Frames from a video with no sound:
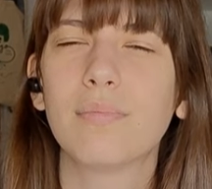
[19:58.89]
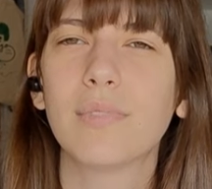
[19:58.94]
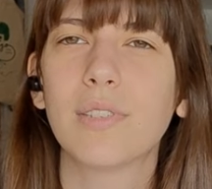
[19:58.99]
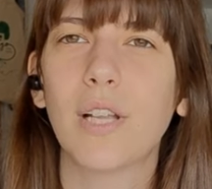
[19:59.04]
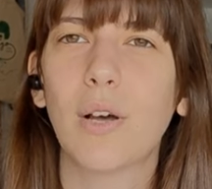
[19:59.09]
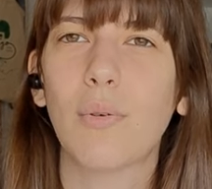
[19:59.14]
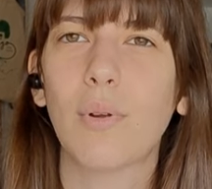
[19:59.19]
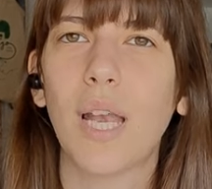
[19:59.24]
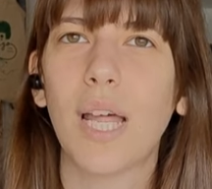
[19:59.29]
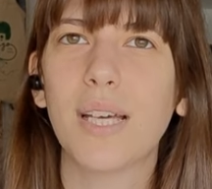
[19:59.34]

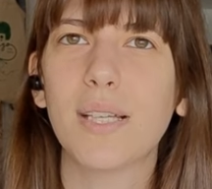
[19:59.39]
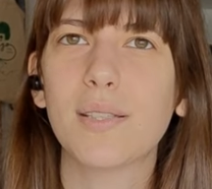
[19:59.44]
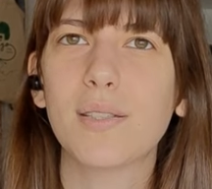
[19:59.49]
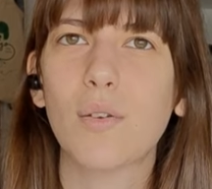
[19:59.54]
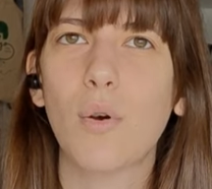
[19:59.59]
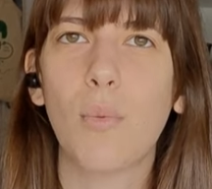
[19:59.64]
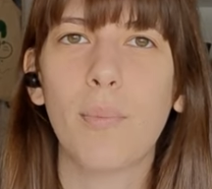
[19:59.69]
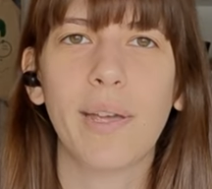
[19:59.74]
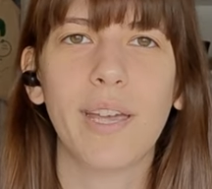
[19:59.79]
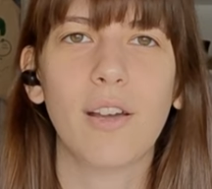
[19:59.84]
no less.
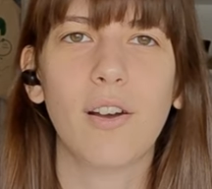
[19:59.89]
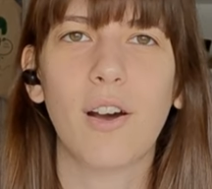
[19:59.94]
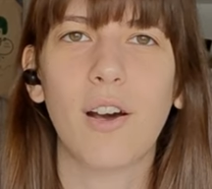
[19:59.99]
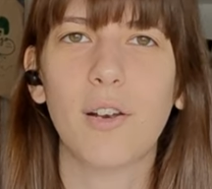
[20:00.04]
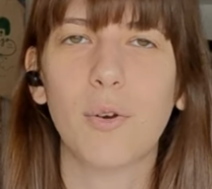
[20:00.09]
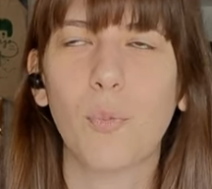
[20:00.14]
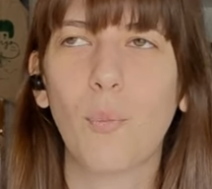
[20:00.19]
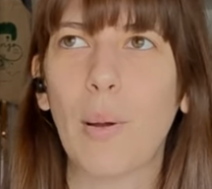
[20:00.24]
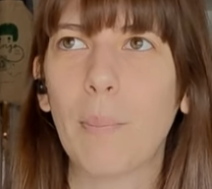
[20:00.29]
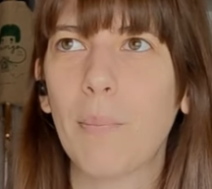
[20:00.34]
Oh my
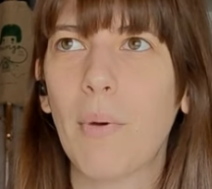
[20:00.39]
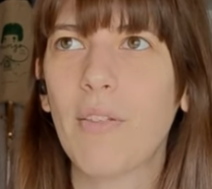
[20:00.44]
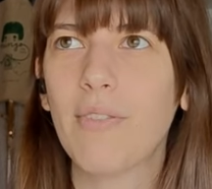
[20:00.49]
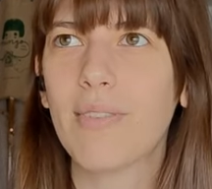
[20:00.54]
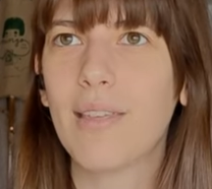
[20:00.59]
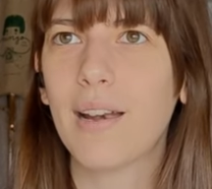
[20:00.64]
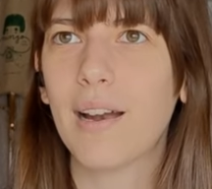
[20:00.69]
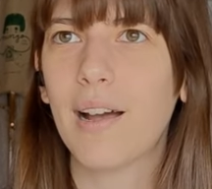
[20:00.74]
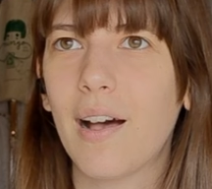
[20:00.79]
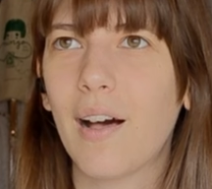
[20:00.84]
god, 1 month
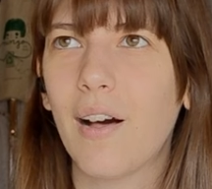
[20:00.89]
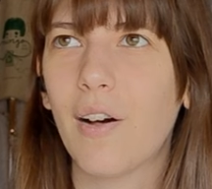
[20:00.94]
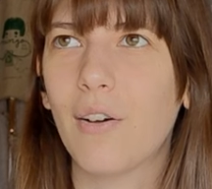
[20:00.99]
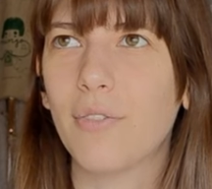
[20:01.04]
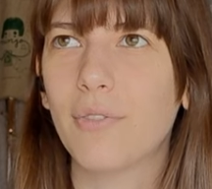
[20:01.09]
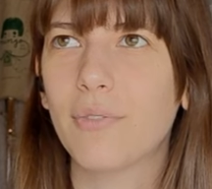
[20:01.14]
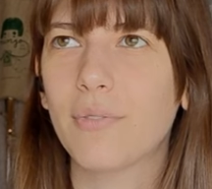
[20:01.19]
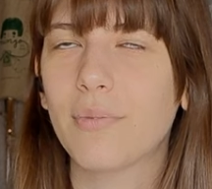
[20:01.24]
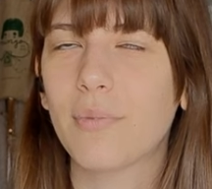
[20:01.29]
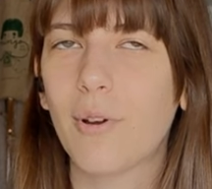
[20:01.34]

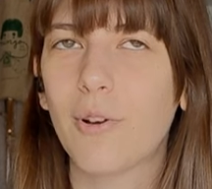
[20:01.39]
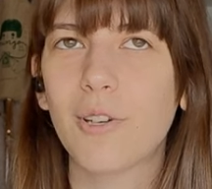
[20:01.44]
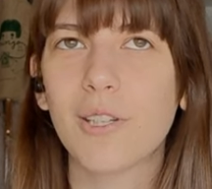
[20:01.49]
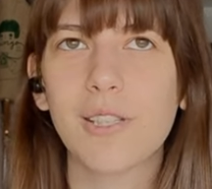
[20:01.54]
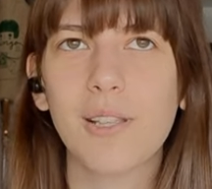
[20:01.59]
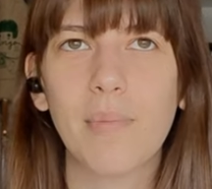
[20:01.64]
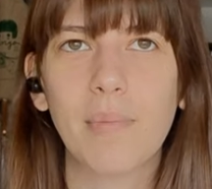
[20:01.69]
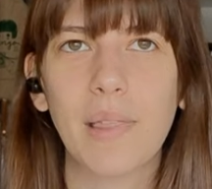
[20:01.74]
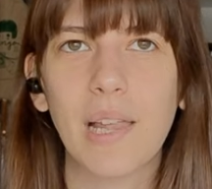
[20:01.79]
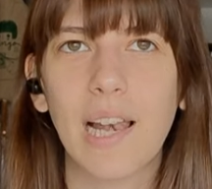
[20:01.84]
half or
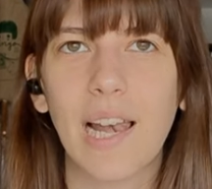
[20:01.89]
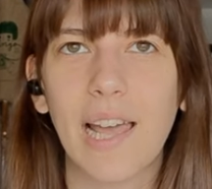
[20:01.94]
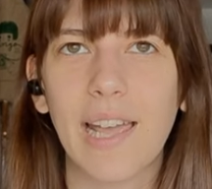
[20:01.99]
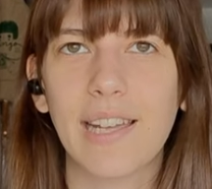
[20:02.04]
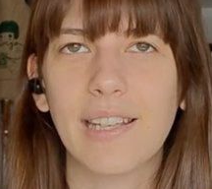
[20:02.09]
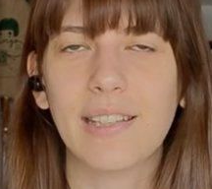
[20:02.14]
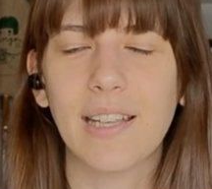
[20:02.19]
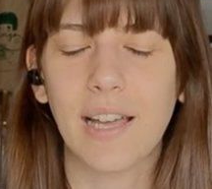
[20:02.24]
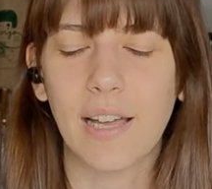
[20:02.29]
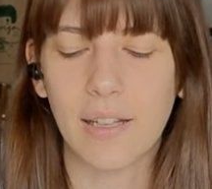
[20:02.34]
something
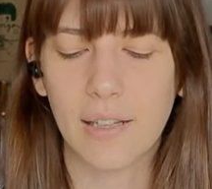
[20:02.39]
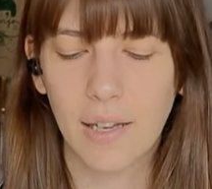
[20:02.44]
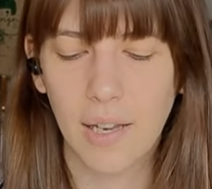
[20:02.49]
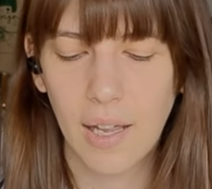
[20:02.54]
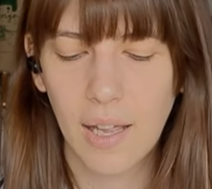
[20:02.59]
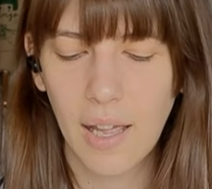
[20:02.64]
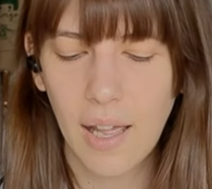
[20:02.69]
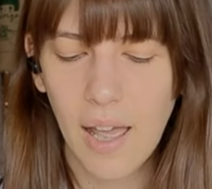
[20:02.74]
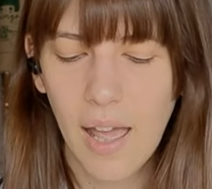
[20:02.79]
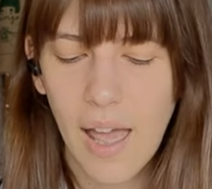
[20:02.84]
like that.
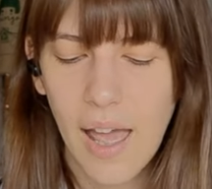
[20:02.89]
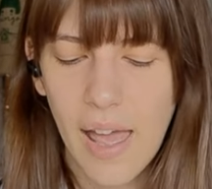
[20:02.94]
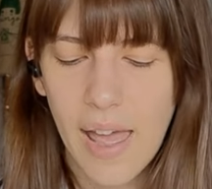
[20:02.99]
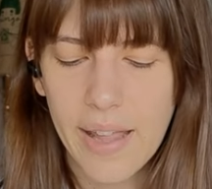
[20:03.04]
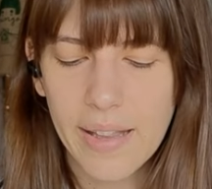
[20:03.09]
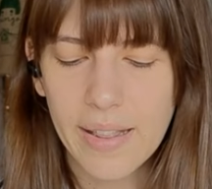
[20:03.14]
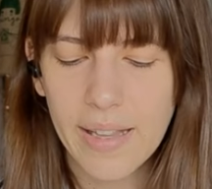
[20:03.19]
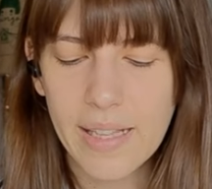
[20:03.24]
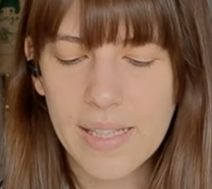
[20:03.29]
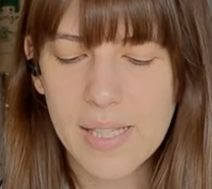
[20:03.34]

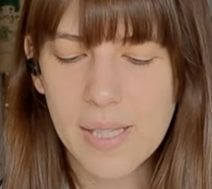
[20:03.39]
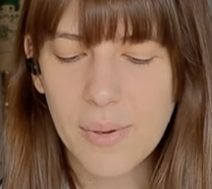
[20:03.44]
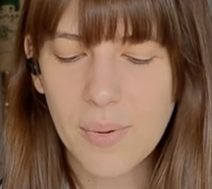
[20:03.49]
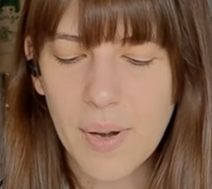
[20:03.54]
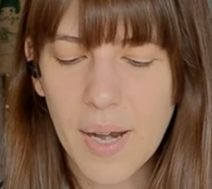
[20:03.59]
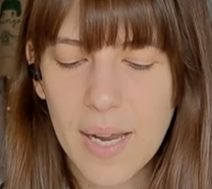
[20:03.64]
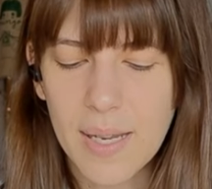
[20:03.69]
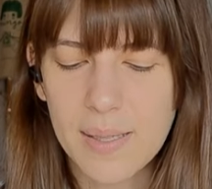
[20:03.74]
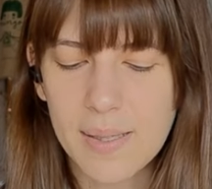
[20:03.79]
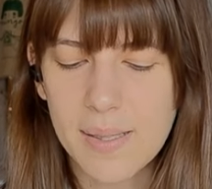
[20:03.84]
And that's
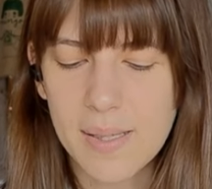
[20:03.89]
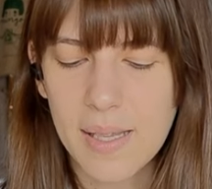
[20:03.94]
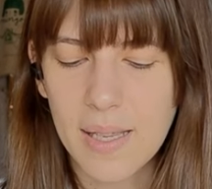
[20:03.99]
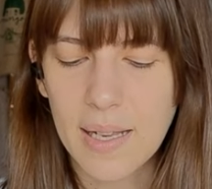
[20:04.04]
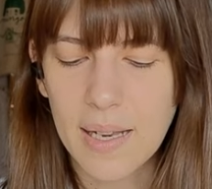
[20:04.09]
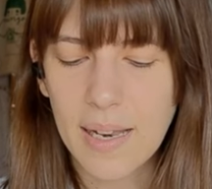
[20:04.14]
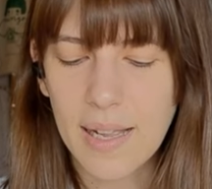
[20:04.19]
crazy.